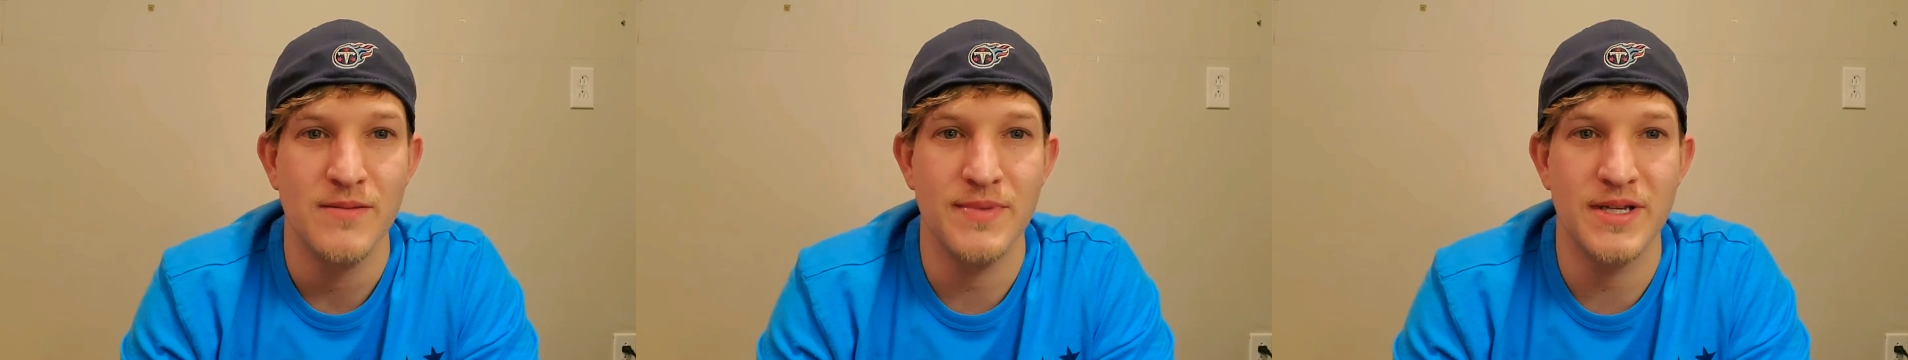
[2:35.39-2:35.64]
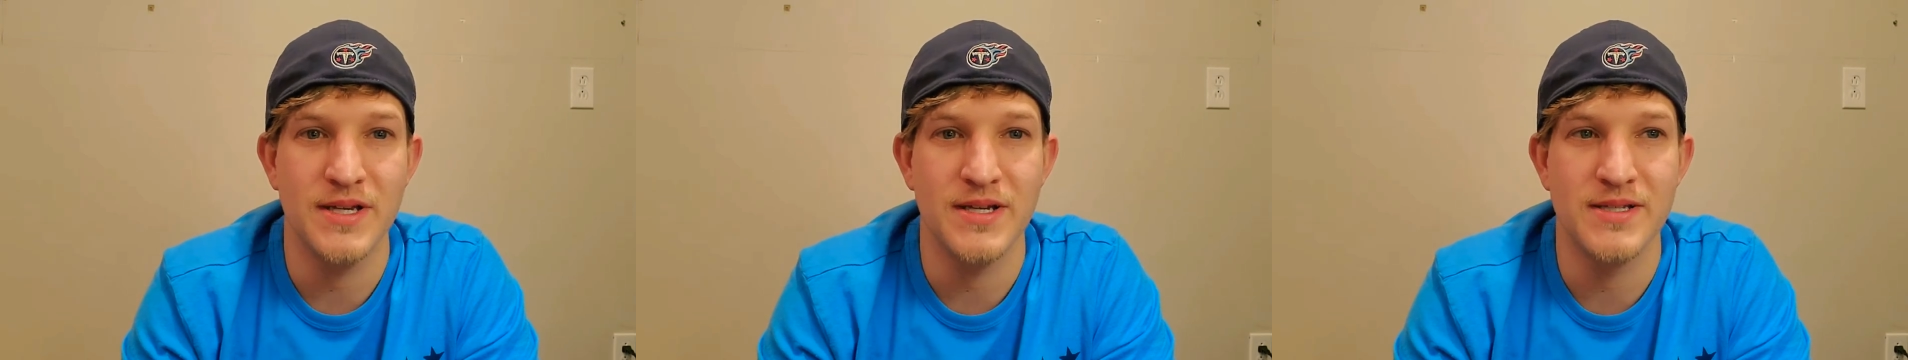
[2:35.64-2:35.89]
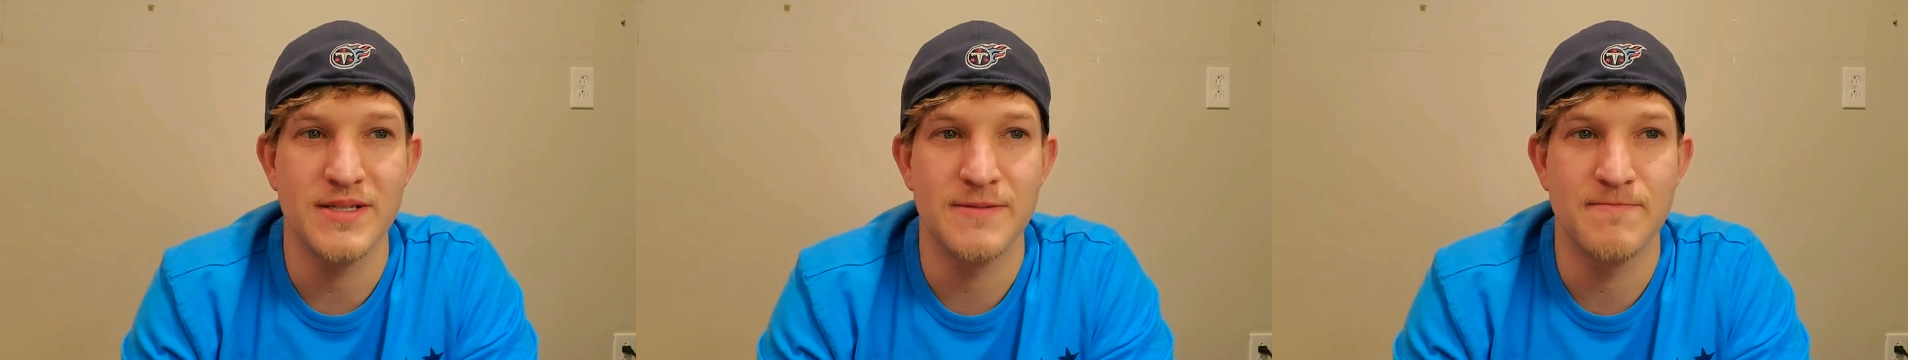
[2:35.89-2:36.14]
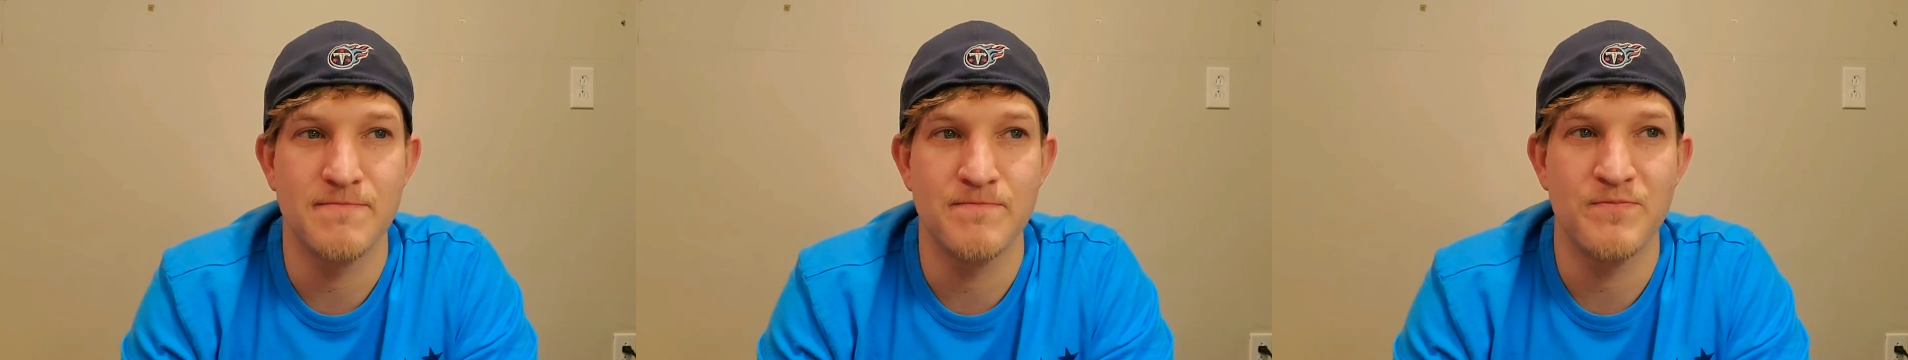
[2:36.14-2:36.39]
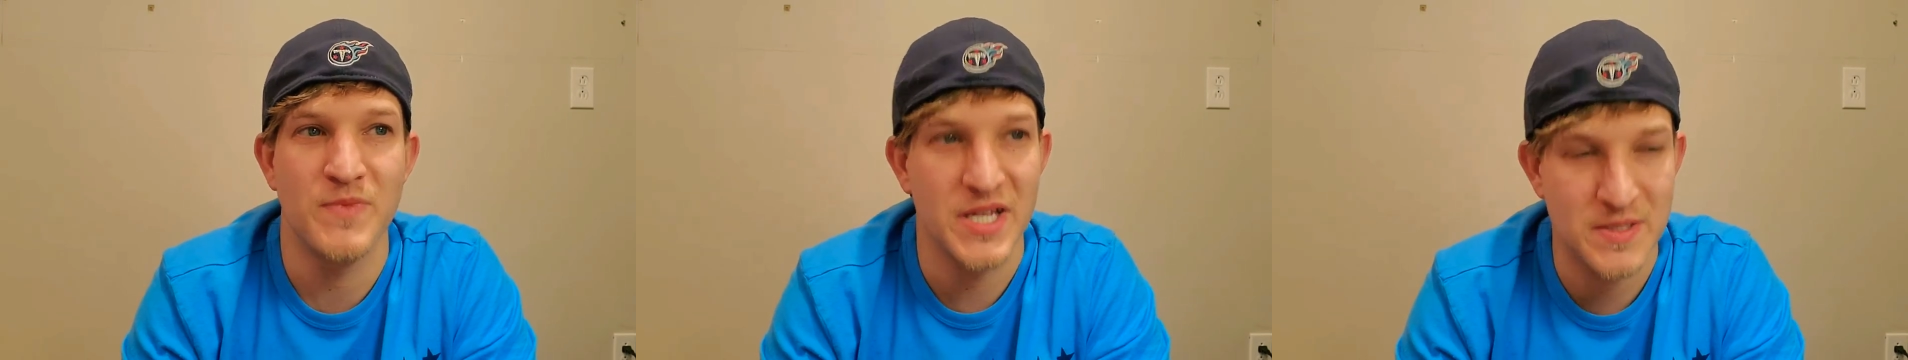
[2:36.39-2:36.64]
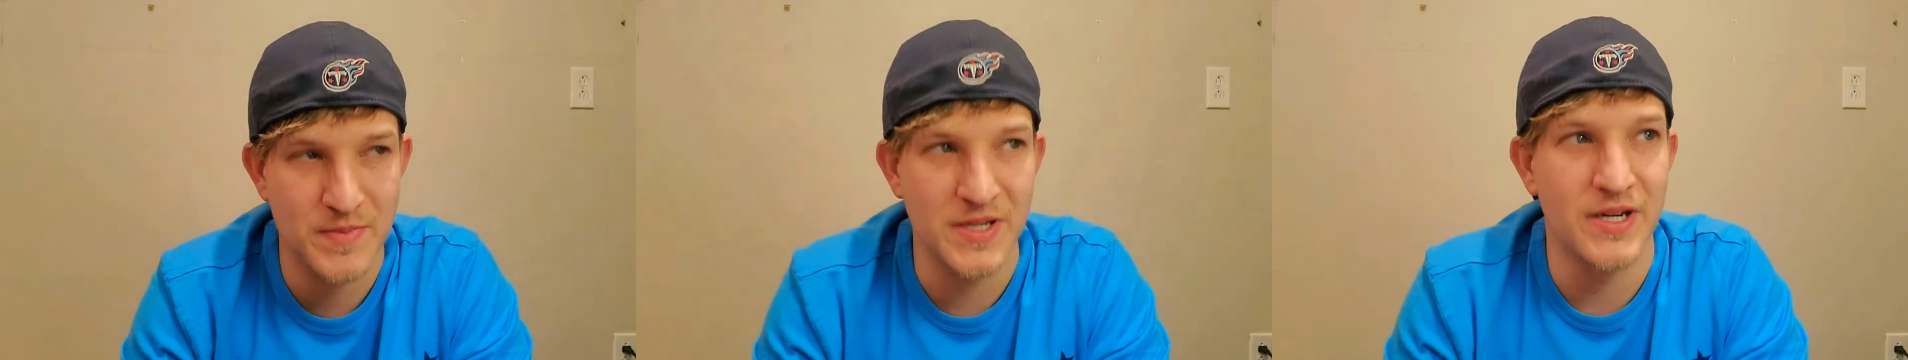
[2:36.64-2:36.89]
because
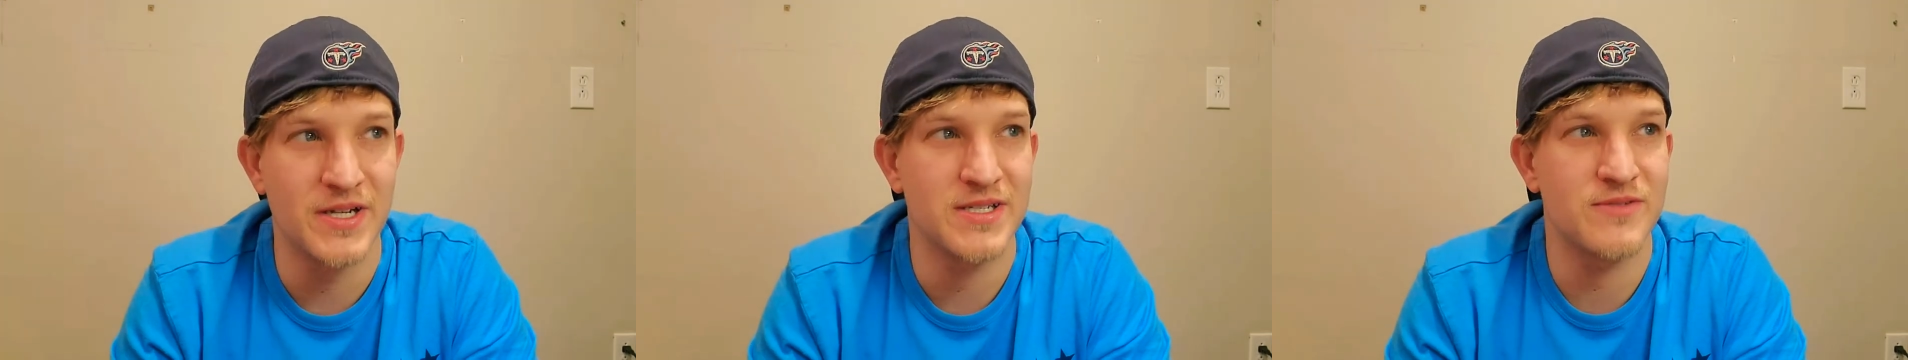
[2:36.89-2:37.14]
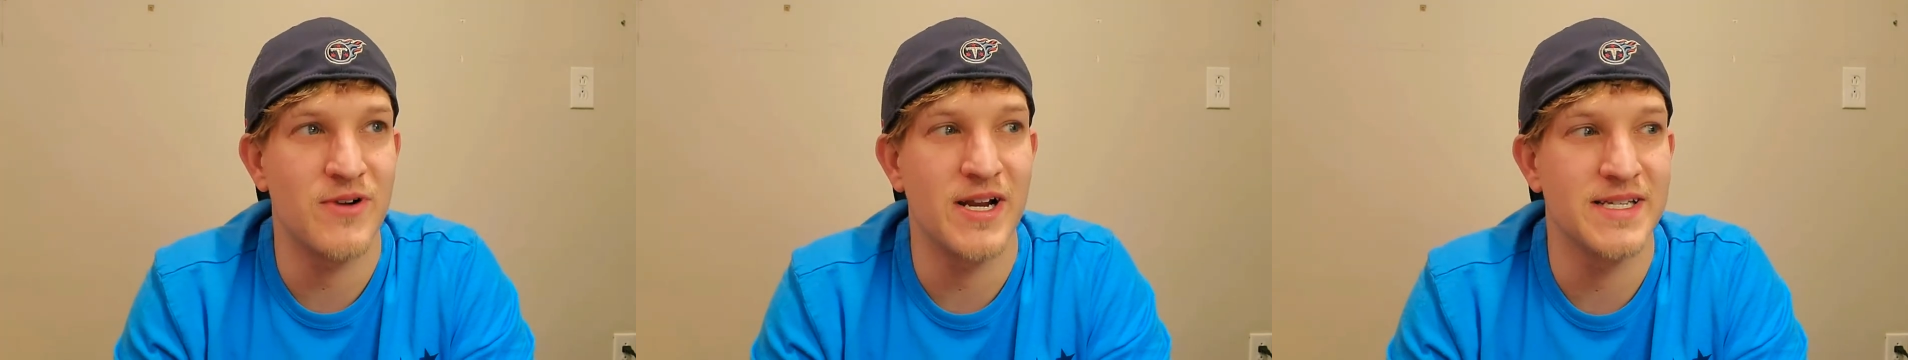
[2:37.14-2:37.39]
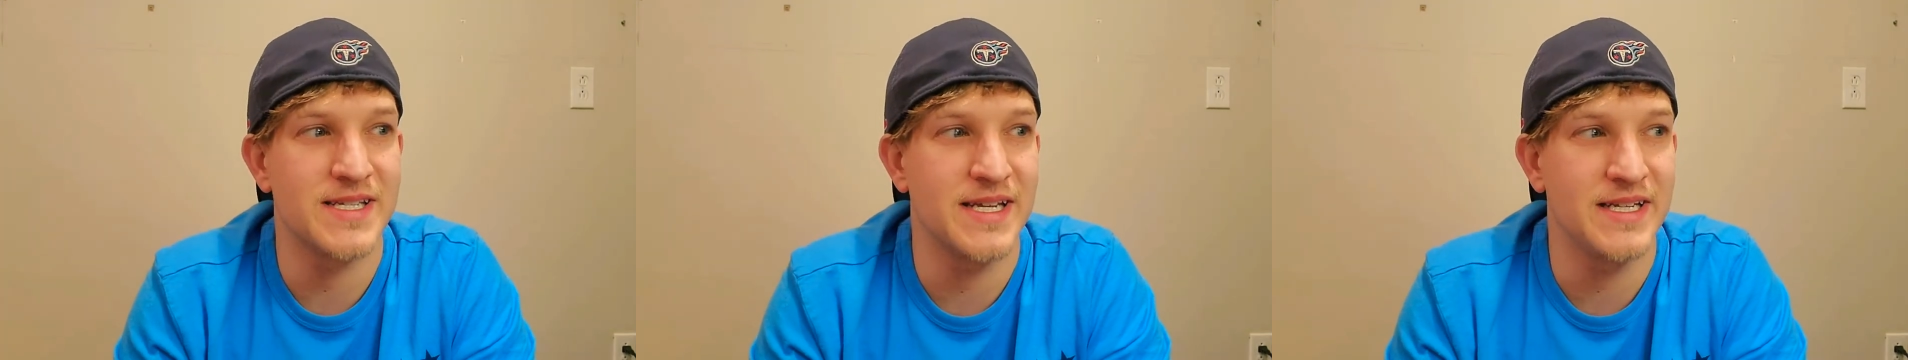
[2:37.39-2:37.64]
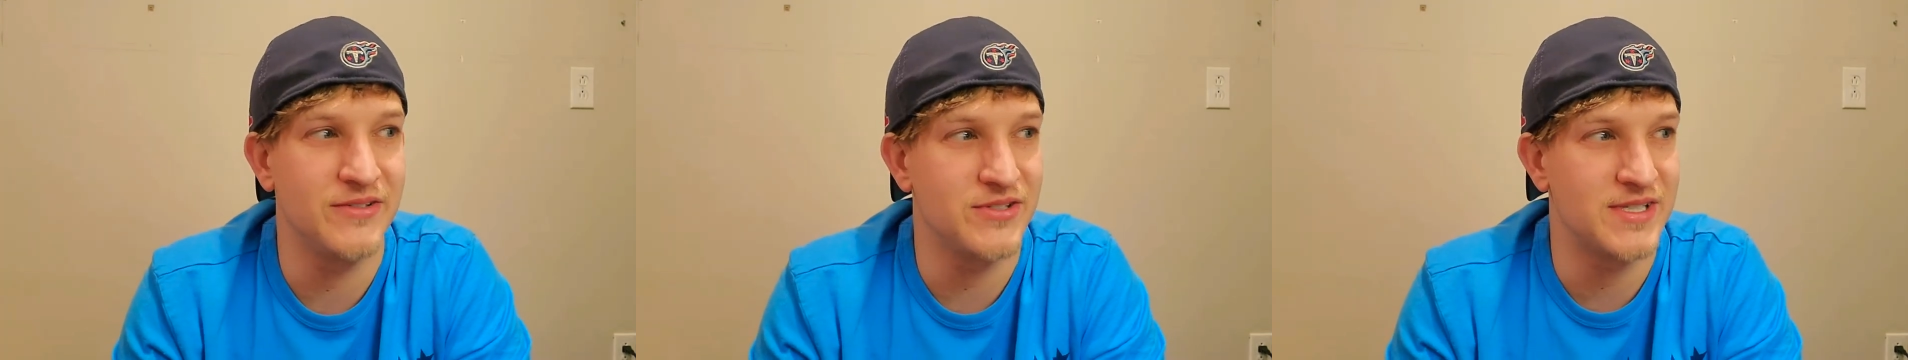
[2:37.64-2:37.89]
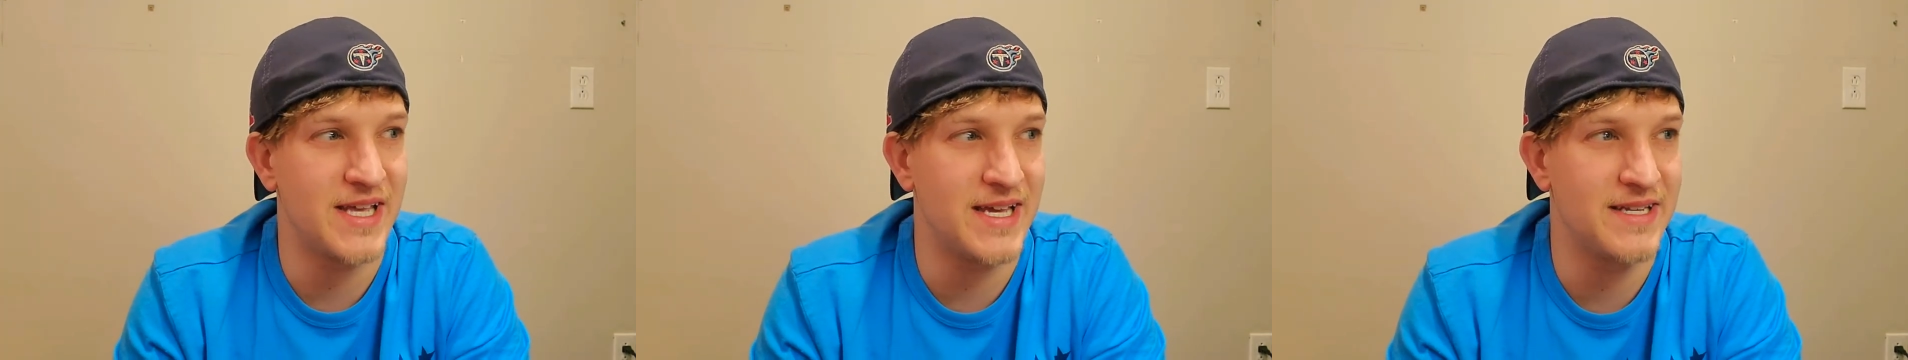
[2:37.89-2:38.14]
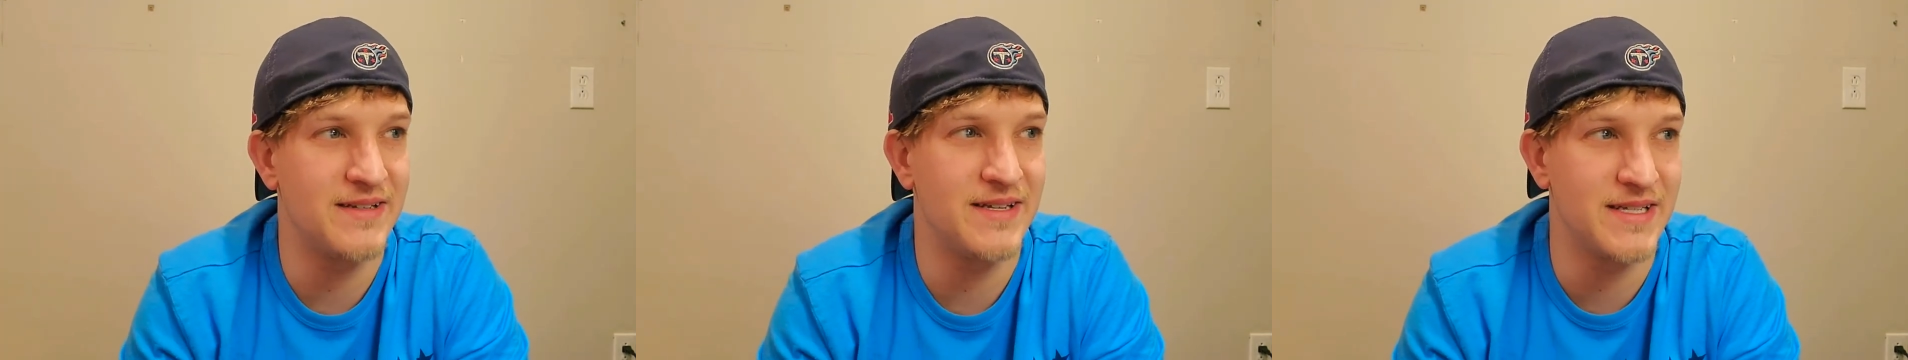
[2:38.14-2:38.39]
let's be honest, Ryan Tannehill just
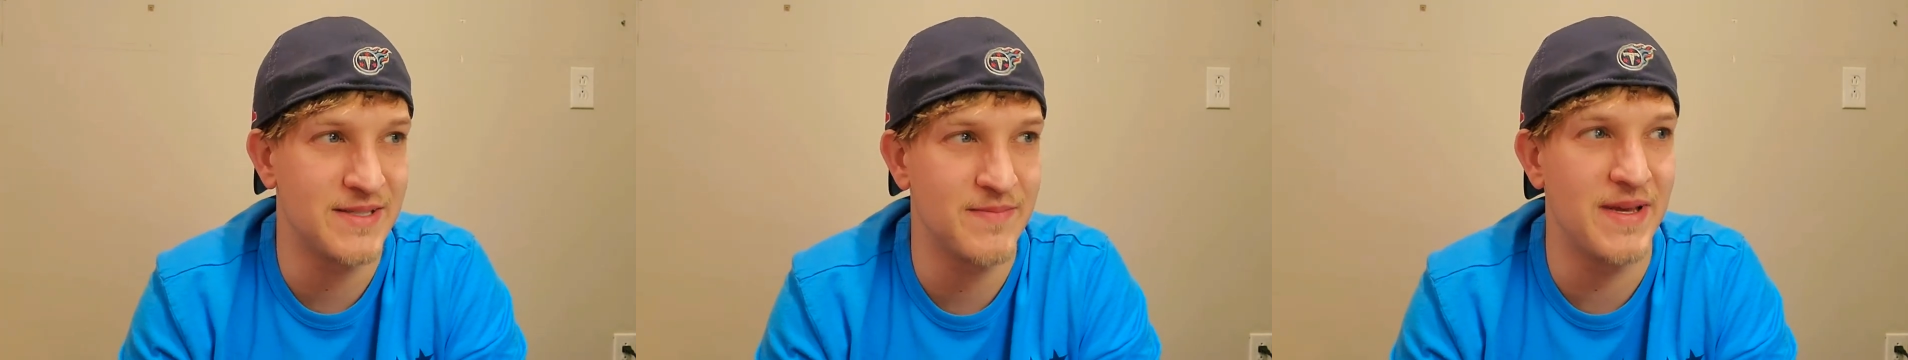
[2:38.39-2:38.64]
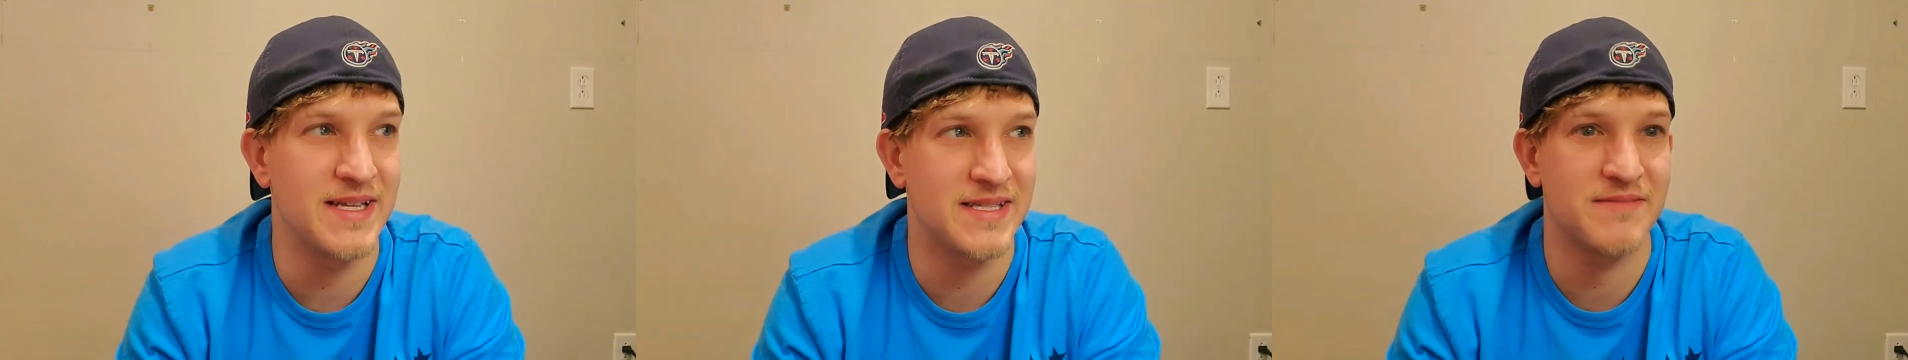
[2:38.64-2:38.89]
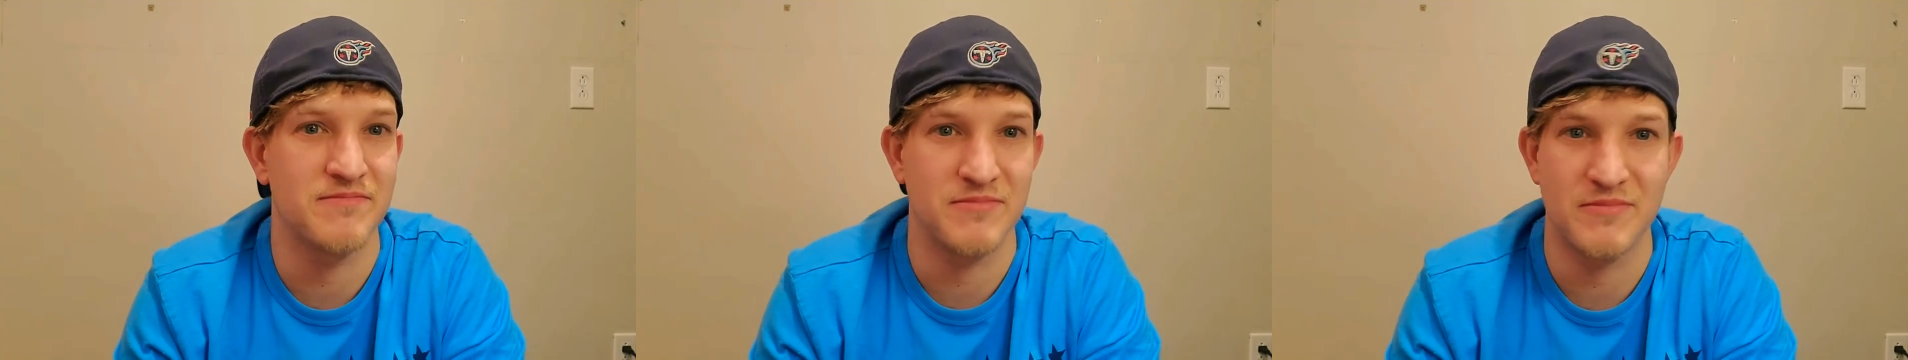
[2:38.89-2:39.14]
had his best